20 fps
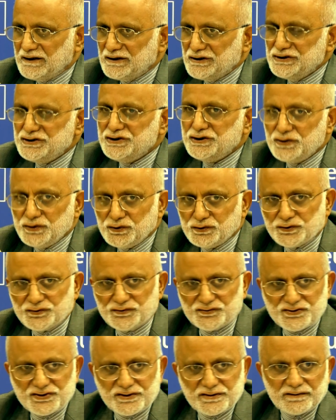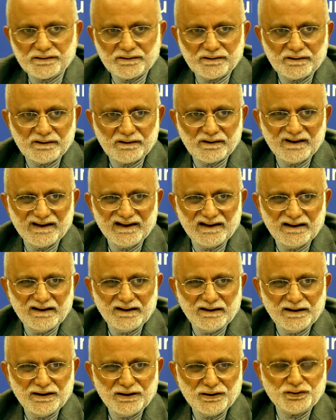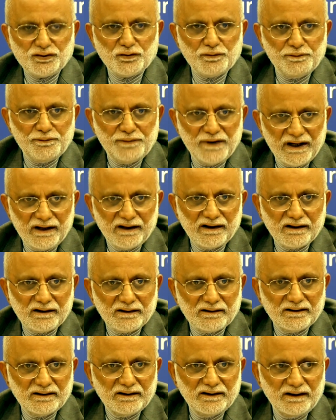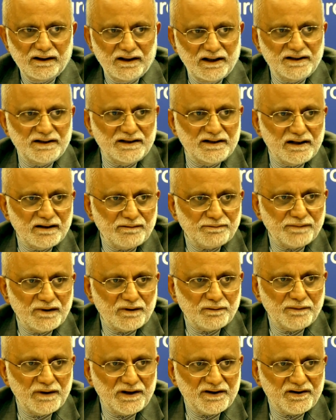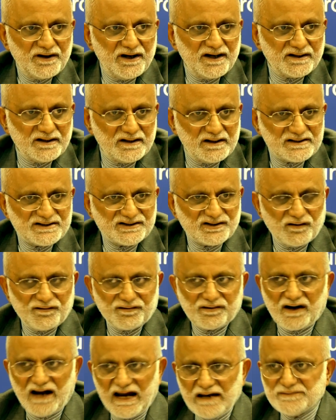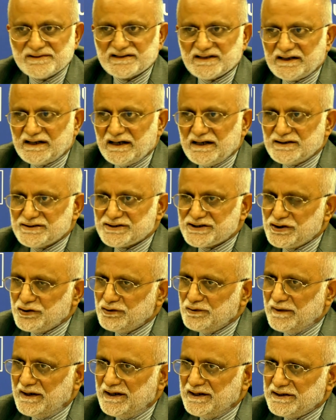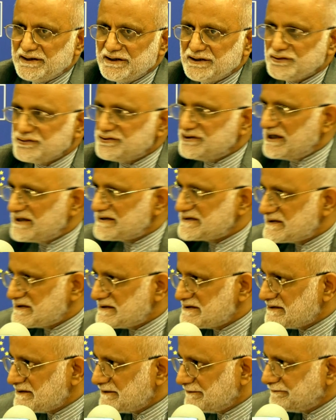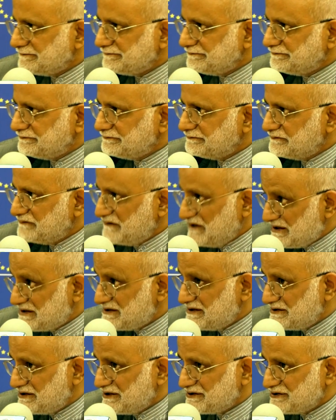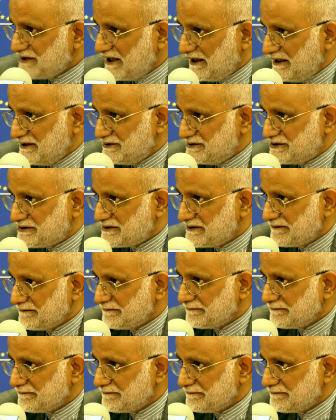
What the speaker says: used to bring Indian perpetrators of crimes against humanity to justice. This is a challenge.